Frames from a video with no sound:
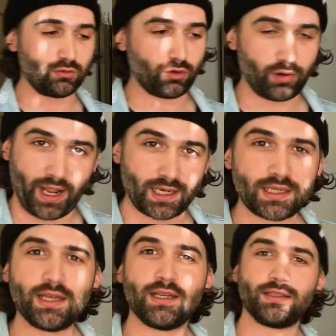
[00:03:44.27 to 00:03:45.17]
create
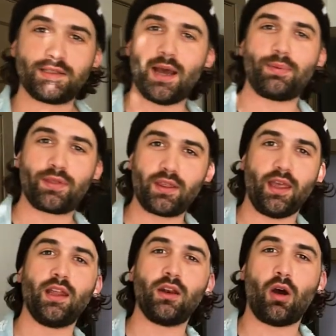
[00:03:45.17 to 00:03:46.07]
depth
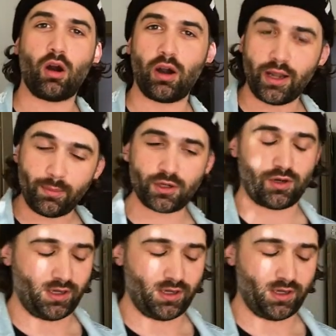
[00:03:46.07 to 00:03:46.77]
in our imagery.